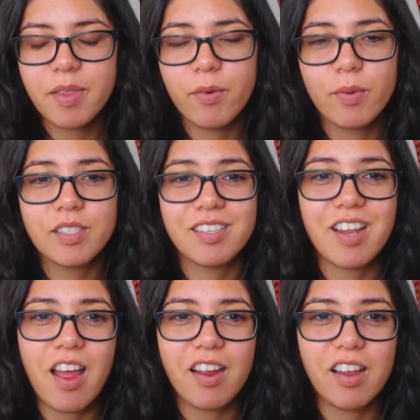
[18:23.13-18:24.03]
There was
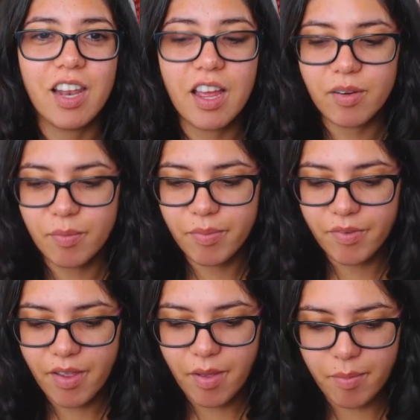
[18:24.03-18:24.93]
not a lot of
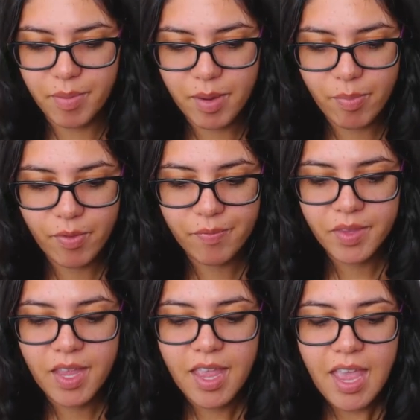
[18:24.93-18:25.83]
people.
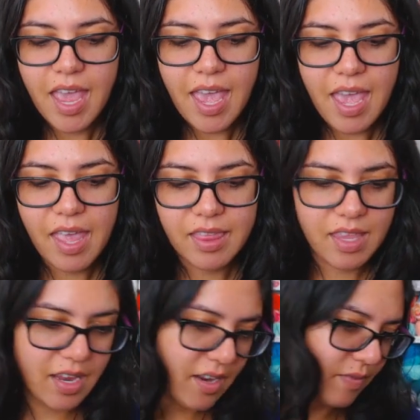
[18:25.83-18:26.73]
And
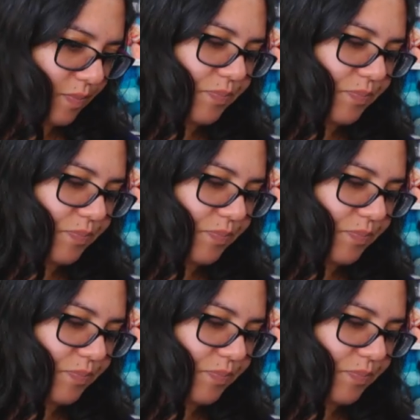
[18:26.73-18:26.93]
then